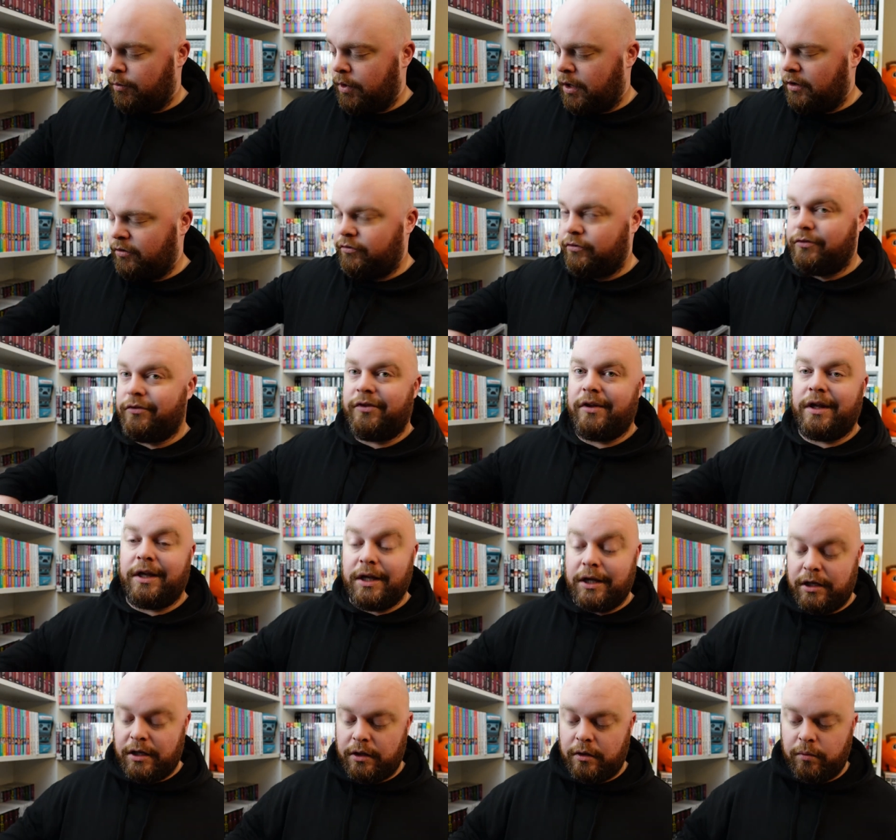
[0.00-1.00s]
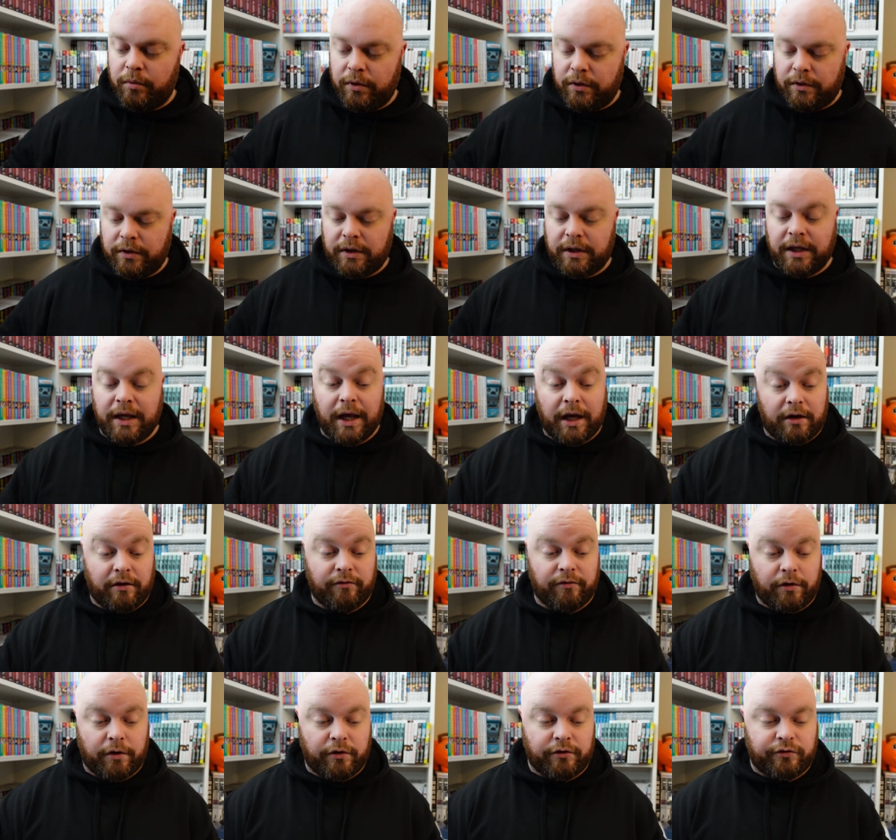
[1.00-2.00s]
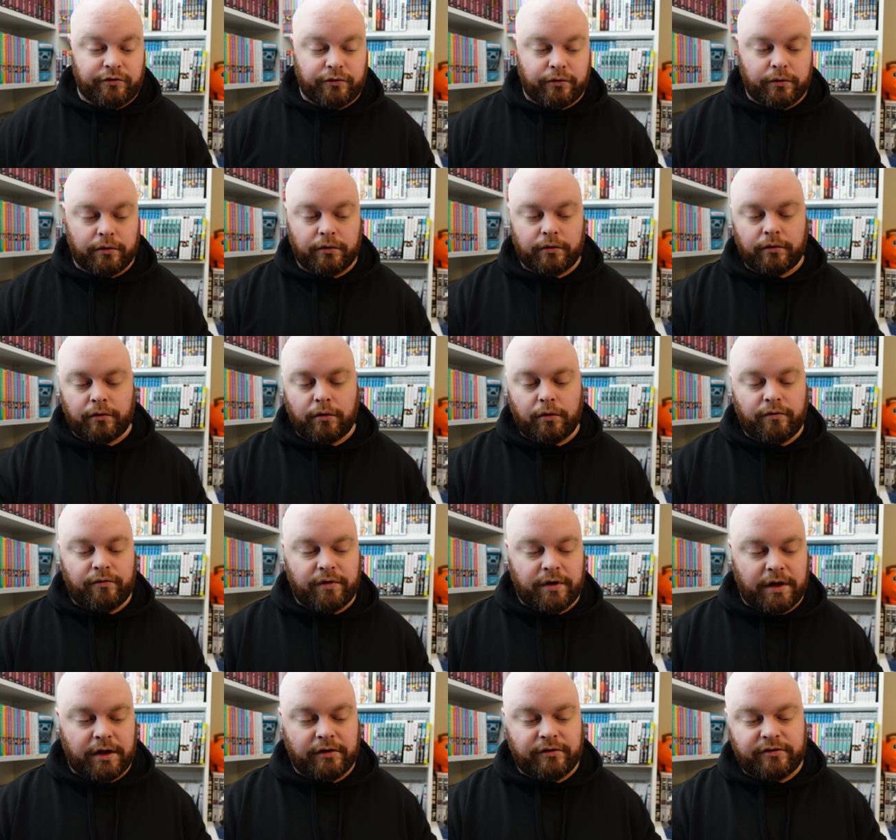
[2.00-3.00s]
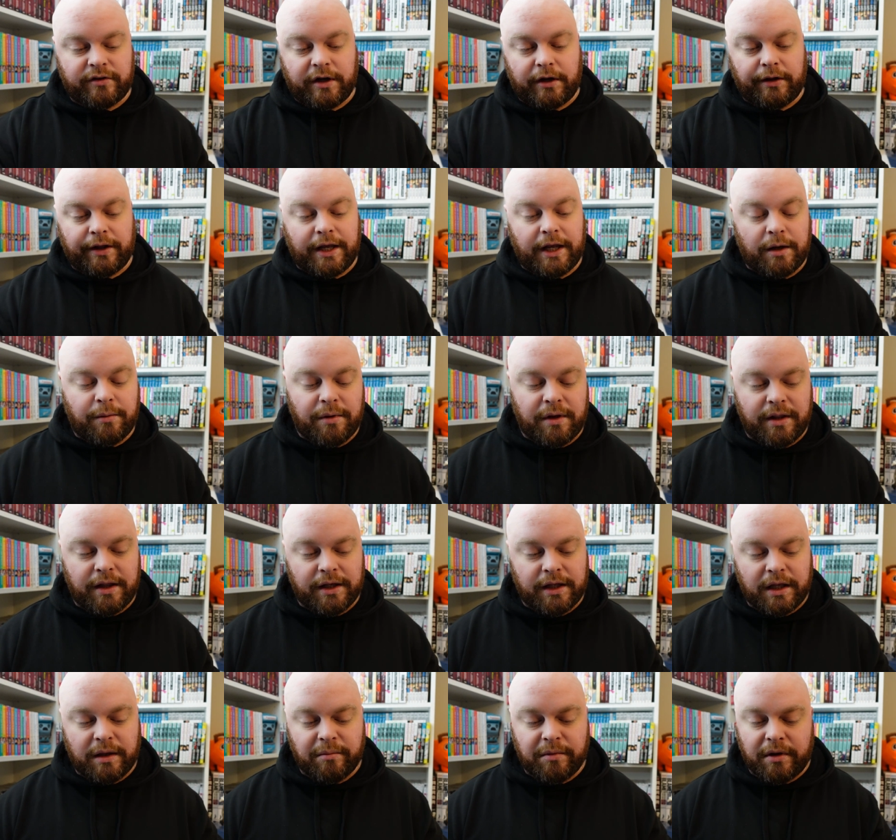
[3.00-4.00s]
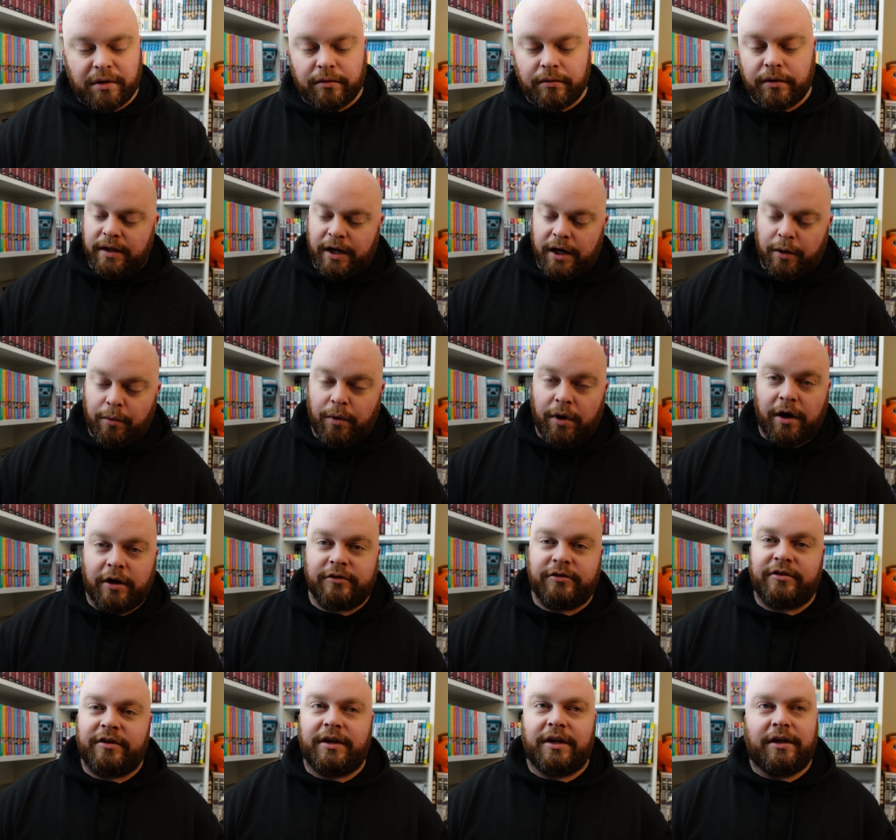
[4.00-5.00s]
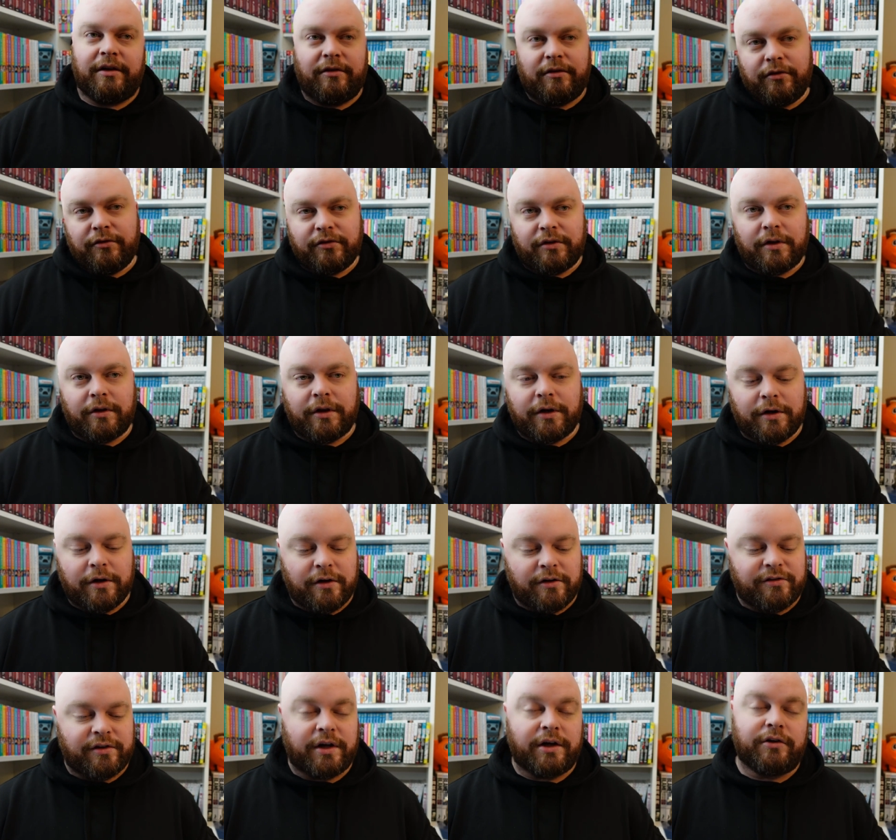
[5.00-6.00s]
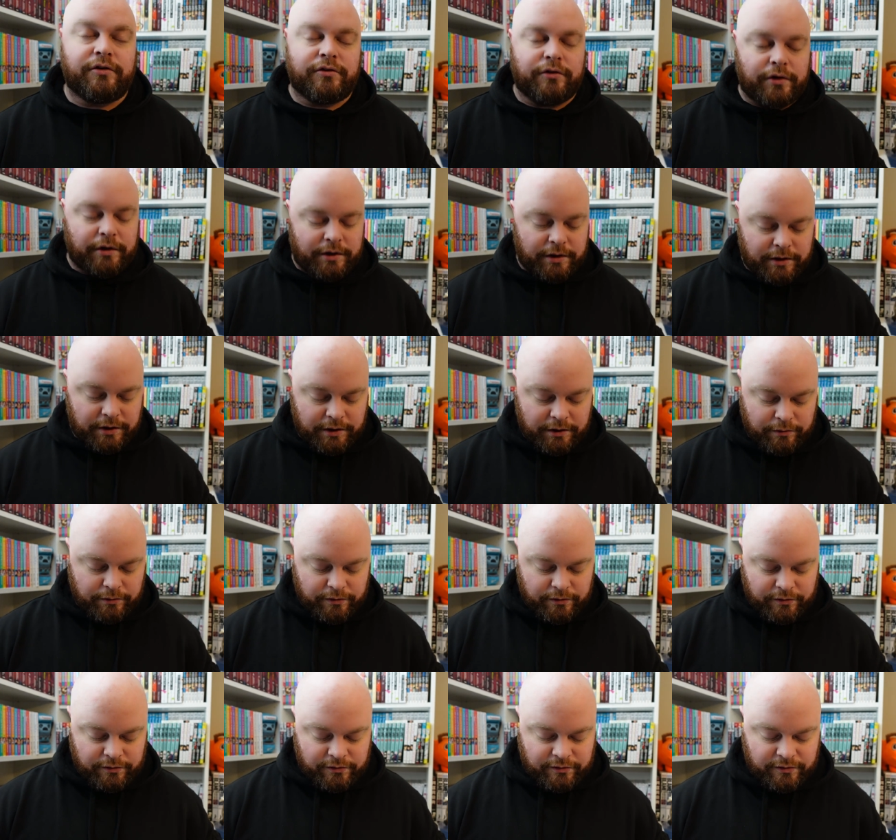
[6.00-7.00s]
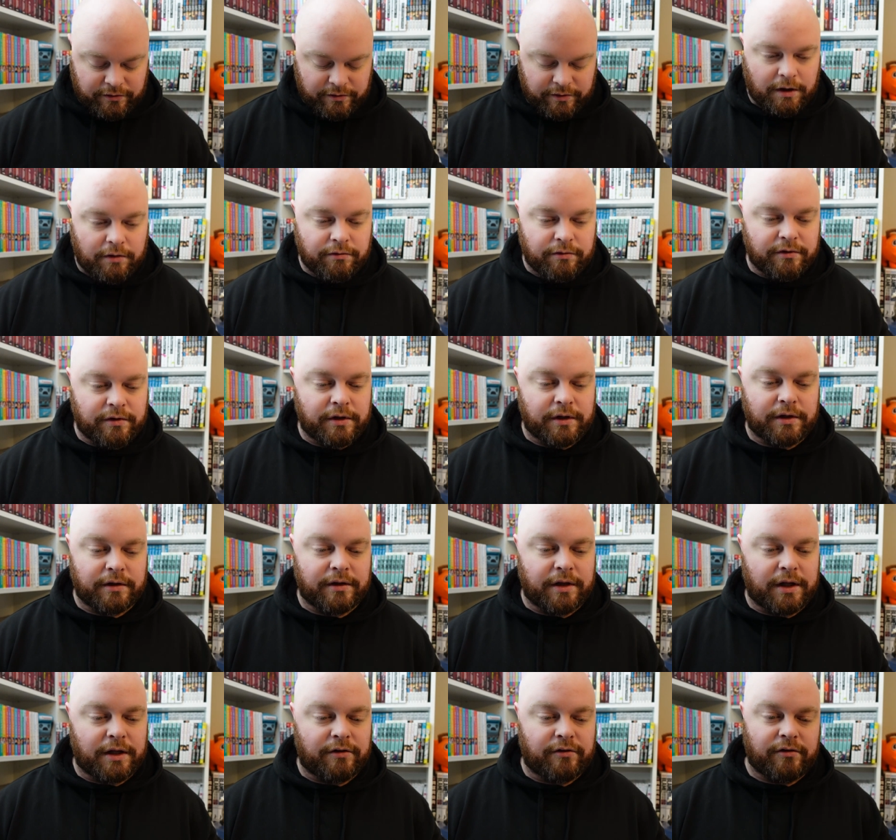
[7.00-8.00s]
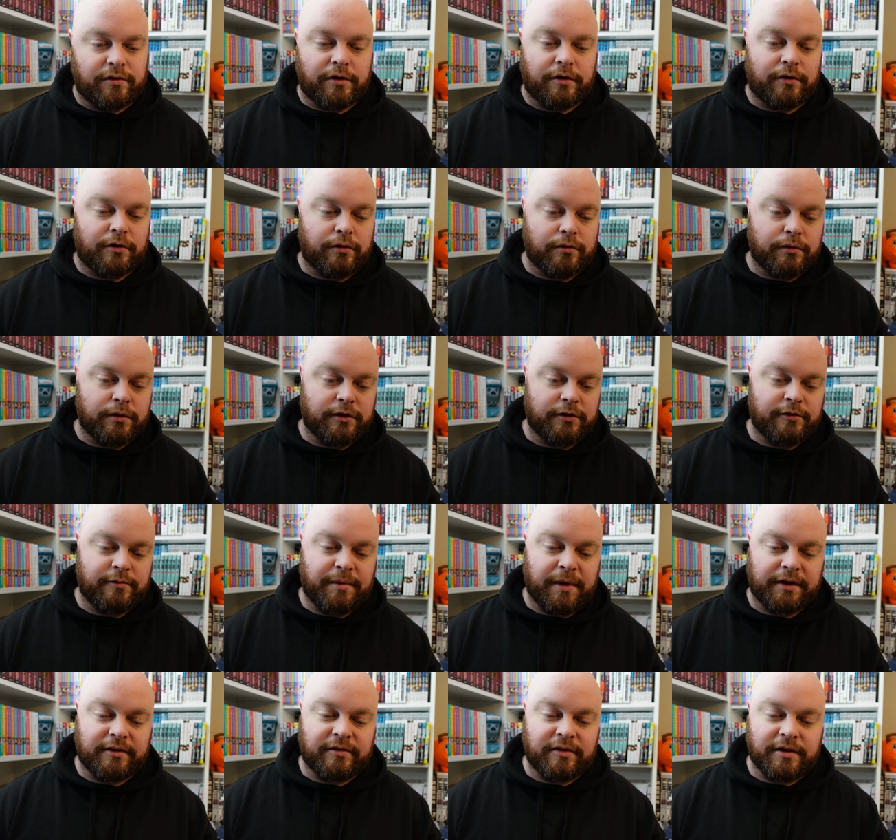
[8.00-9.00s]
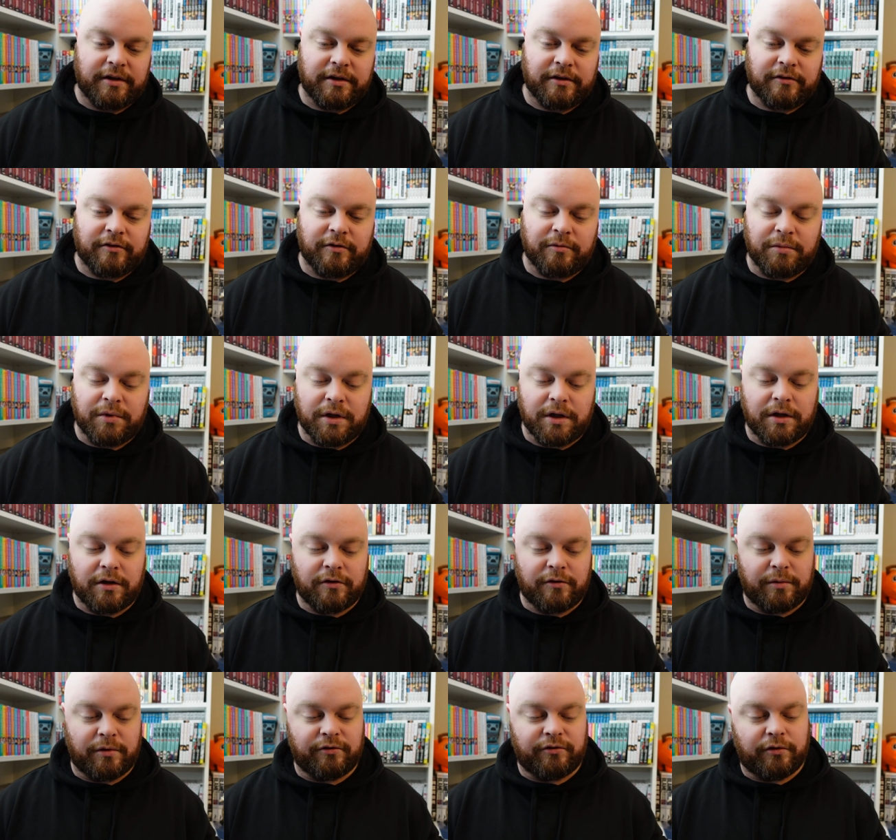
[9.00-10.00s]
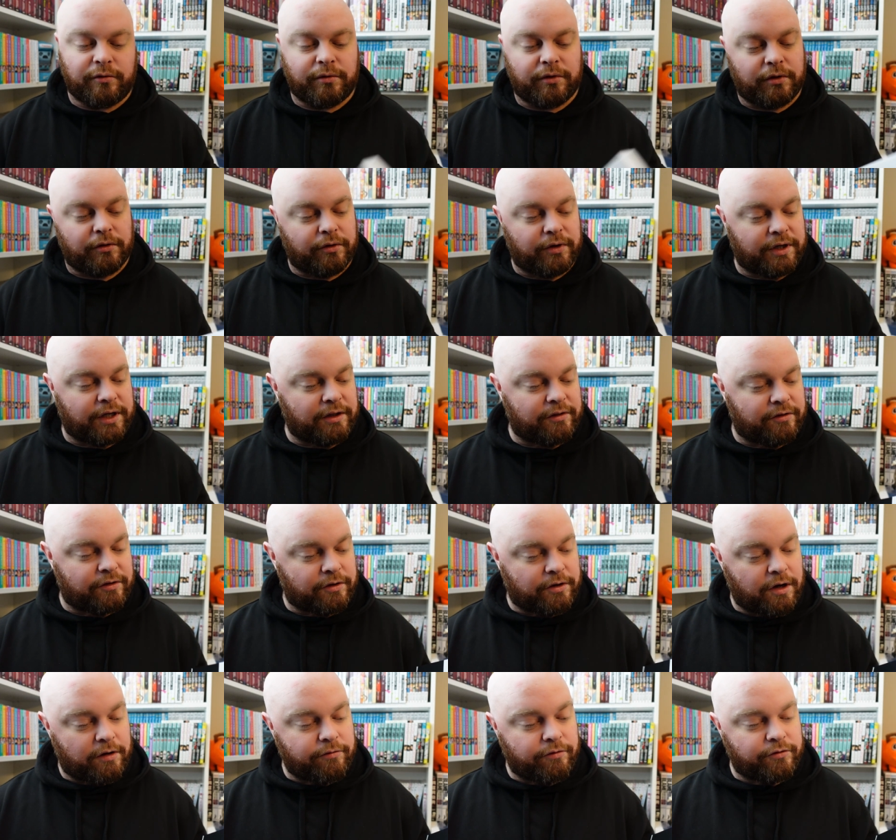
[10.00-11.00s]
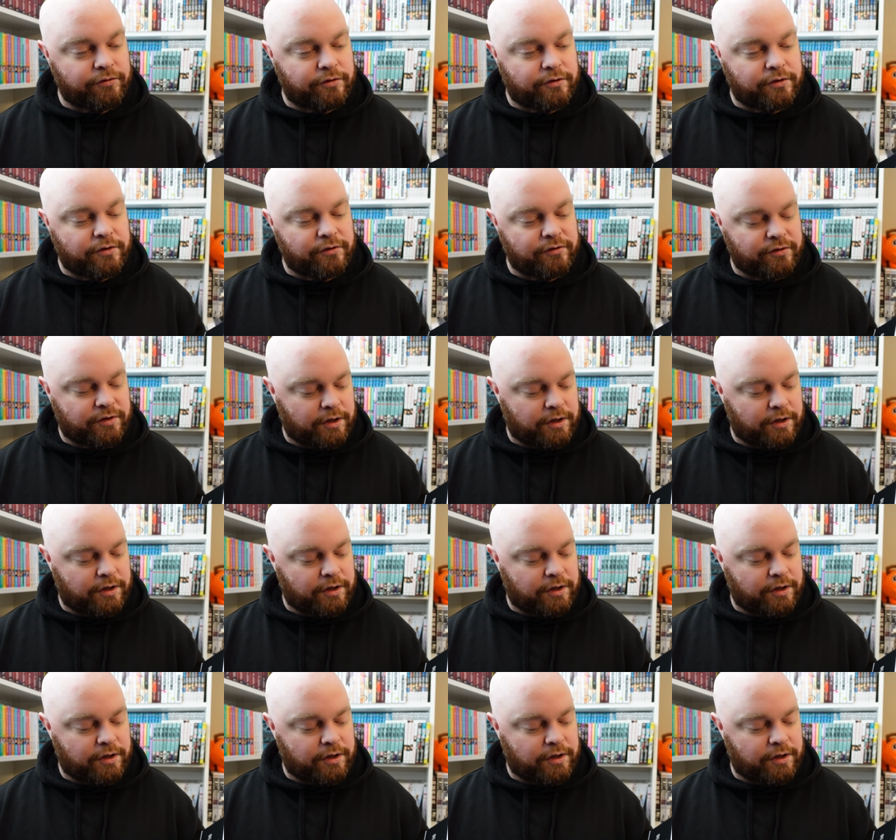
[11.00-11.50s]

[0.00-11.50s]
I shouldn't say he did, but he had a very short OVA style anime that came out that I watched, and it was hilarious. I enjoyed it. It was everything that you expected it to be, especially when you look at the covers of these.